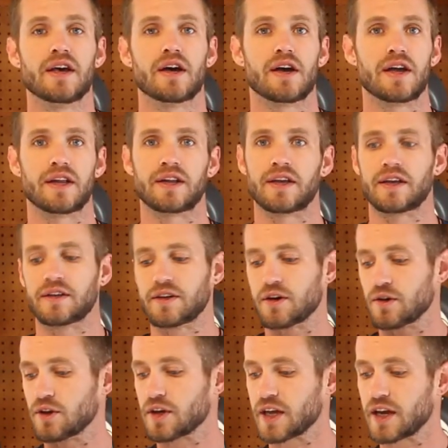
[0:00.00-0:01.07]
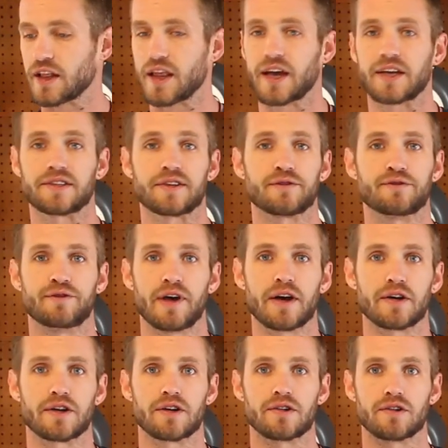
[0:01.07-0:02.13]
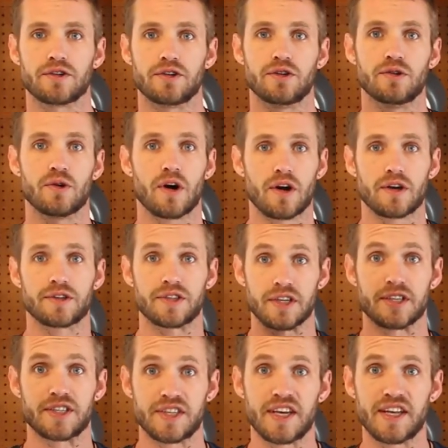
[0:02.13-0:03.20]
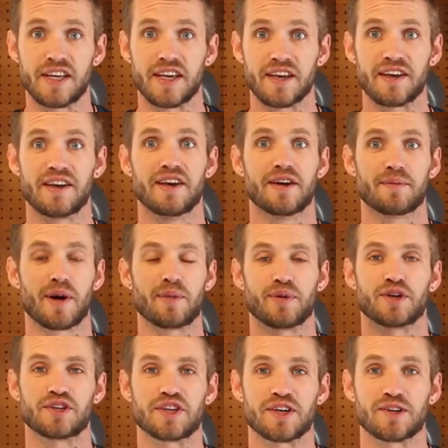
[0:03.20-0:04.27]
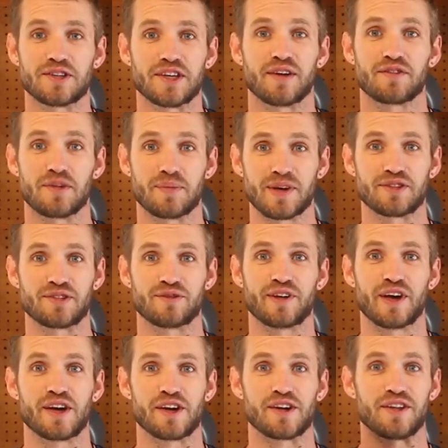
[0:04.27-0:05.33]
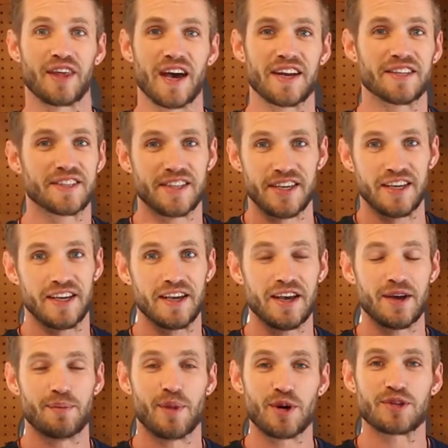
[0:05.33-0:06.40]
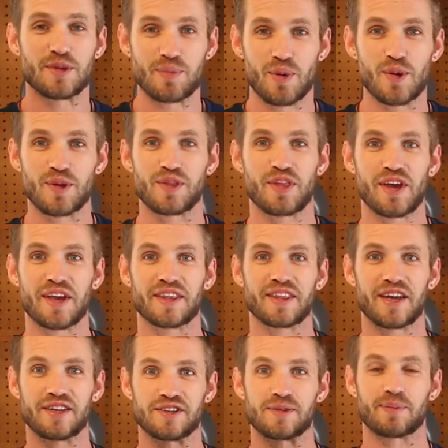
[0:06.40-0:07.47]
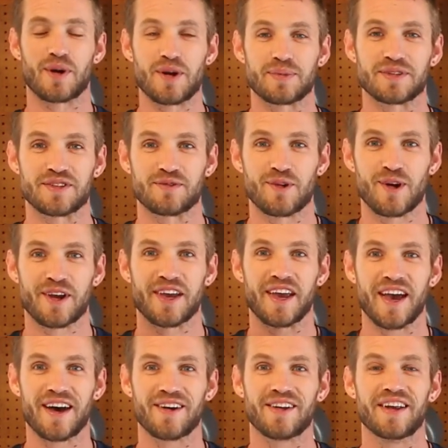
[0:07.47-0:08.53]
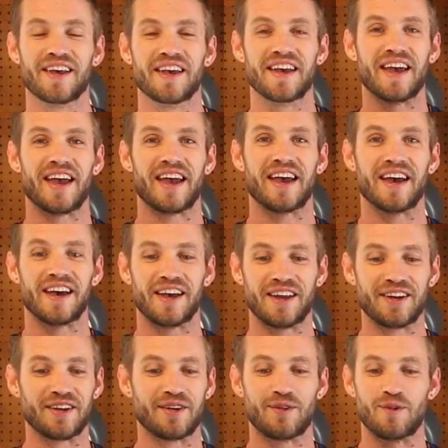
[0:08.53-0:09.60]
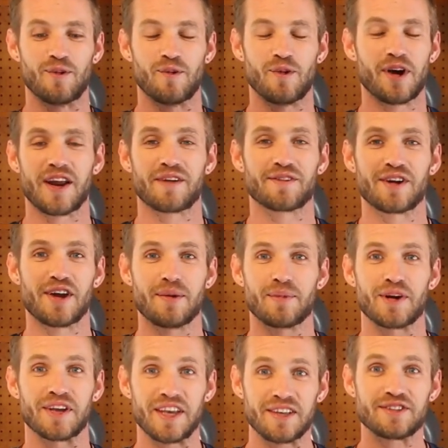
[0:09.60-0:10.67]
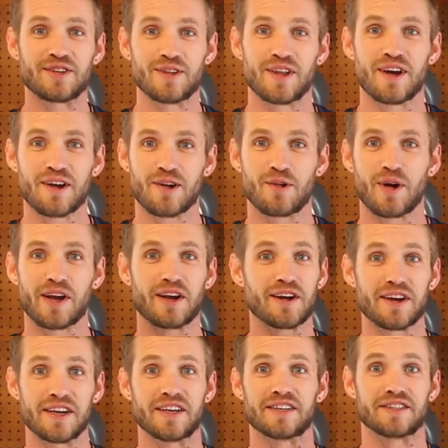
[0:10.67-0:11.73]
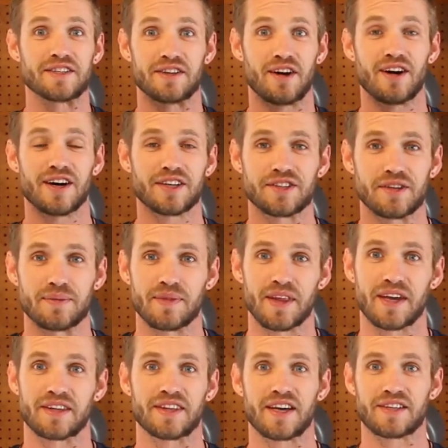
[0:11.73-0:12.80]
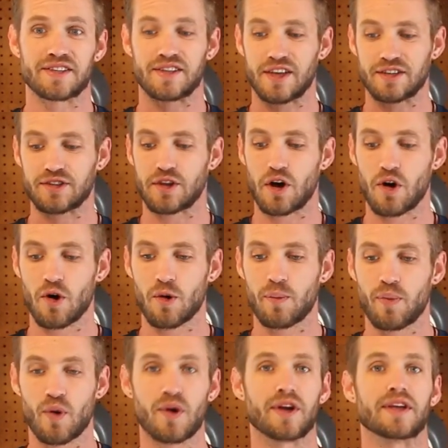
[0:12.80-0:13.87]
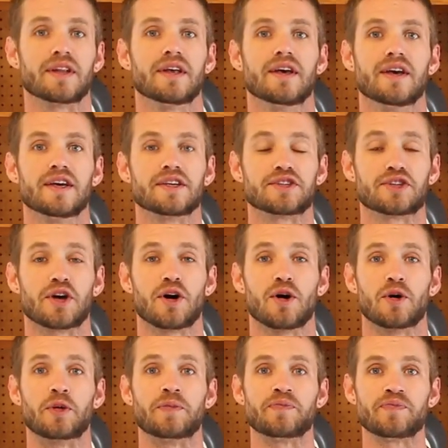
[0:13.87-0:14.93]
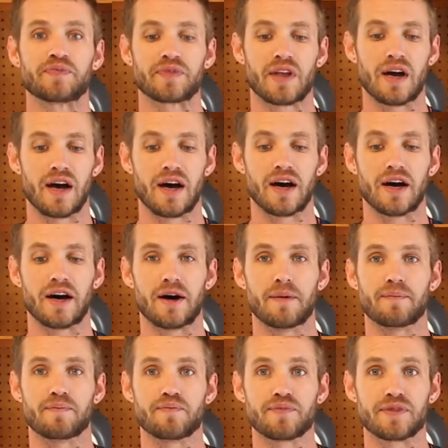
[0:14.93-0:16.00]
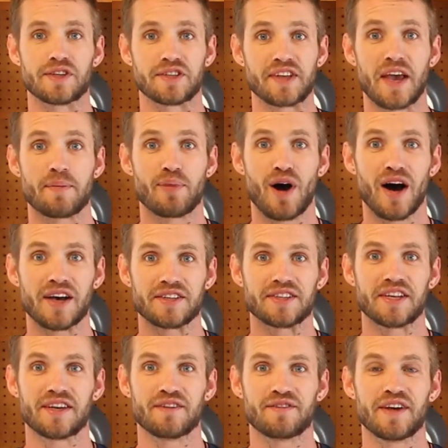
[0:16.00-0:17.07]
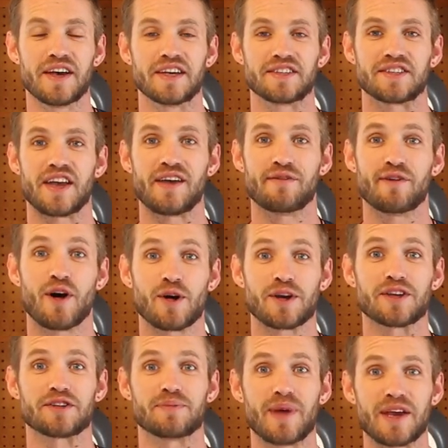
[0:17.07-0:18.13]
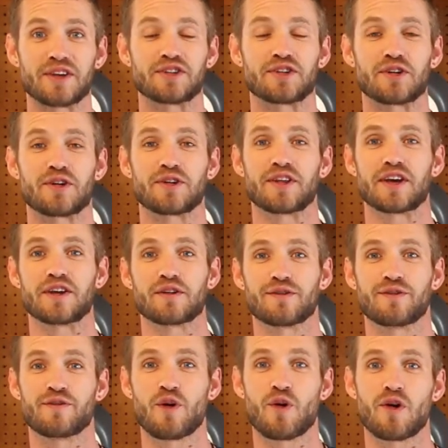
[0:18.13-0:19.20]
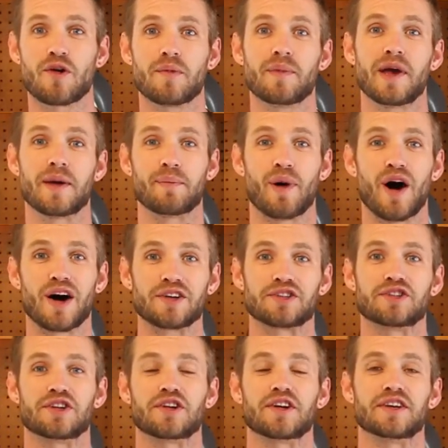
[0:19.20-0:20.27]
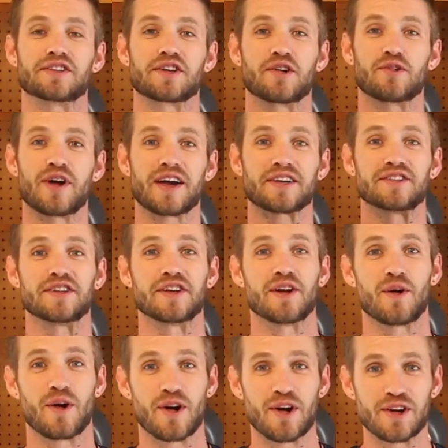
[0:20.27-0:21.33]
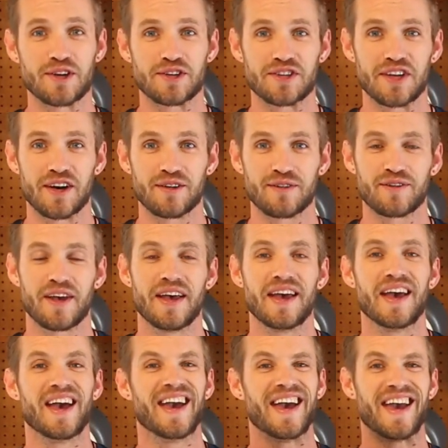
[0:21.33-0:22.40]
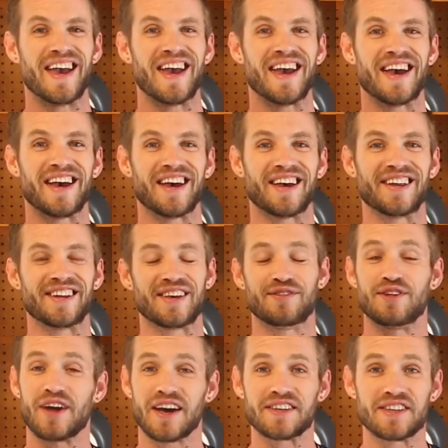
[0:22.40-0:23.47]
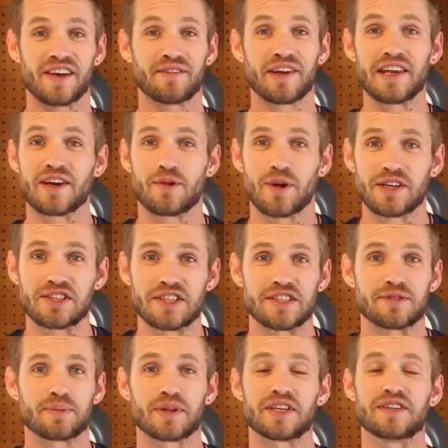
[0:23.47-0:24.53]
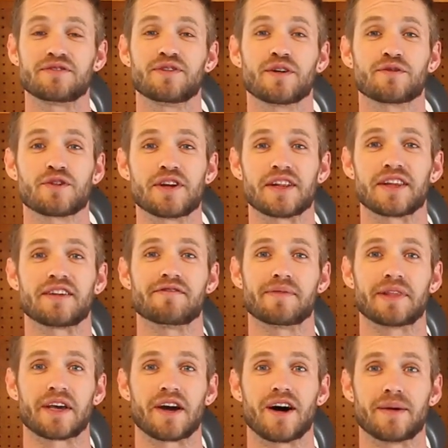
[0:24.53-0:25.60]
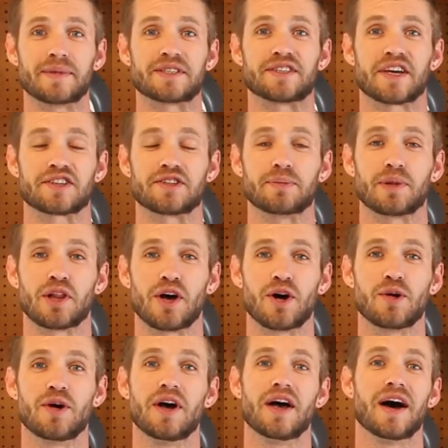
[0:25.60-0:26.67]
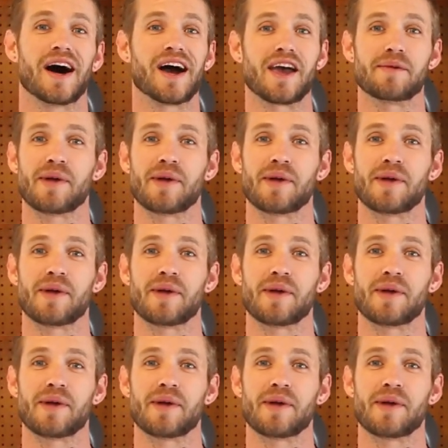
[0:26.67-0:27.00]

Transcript: And, and don't look at it like it's a failure. You are succeeding by pushing yourself to muscle failure. That is the most important thing. That is the purpose of working out. And whatever number gets you there quicker is awesome. Like that's that's the whole point. So um, Stay positive, stay focused, make sure that your form and posture is correct so you don't hurt yourself. And if you guys have any questions, please feel free to leave them in the comment section below. I am